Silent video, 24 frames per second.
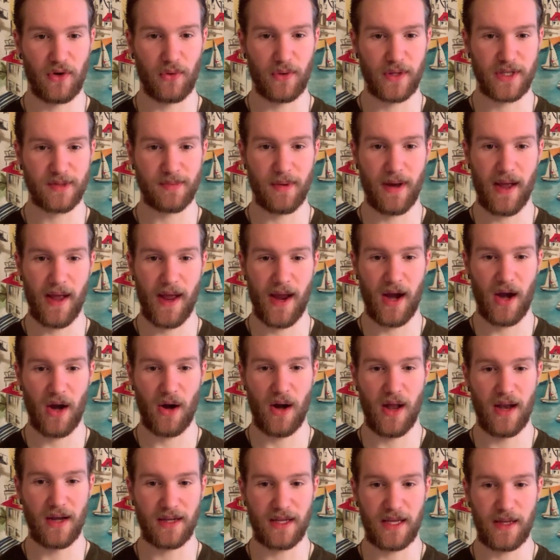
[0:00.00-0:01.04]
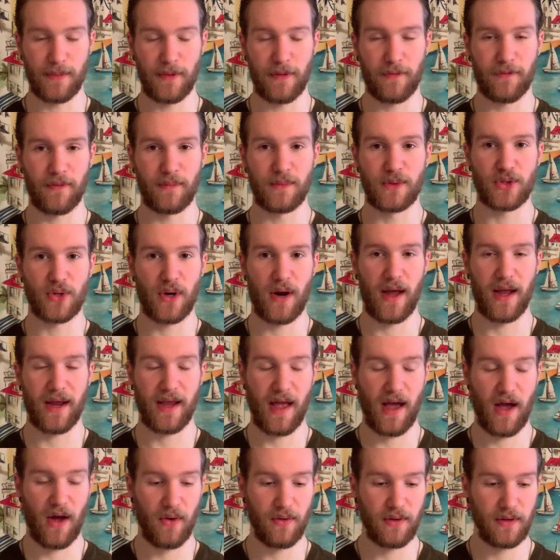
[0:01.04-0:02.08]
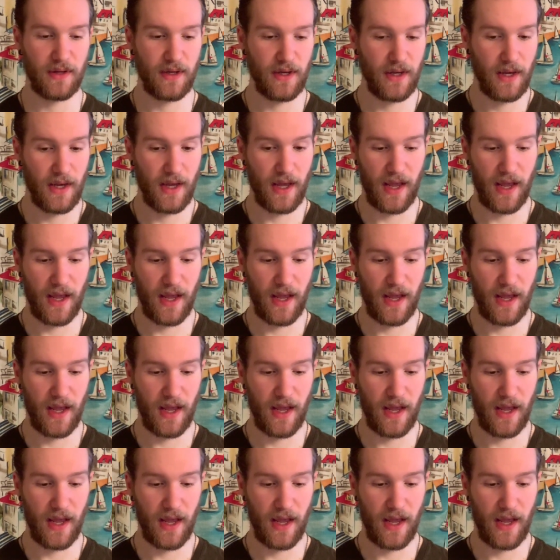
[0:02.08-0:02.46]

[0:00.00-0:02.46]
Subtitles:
nourish my hair and keep it from drying out.